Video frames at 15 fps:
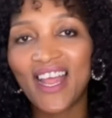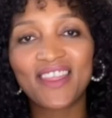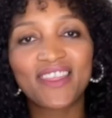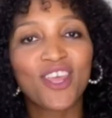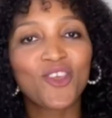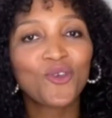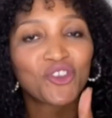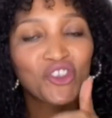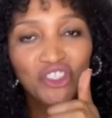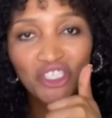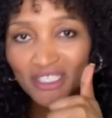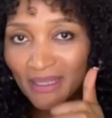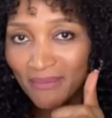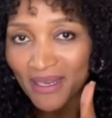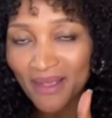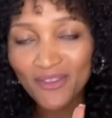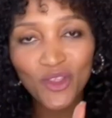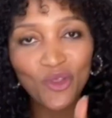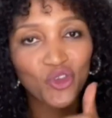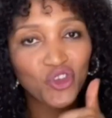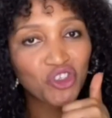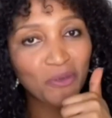Sometimes they
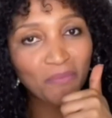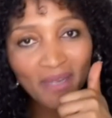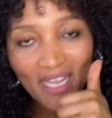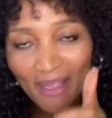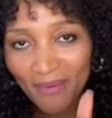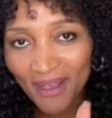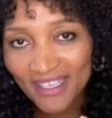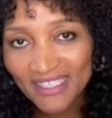use cheap labor,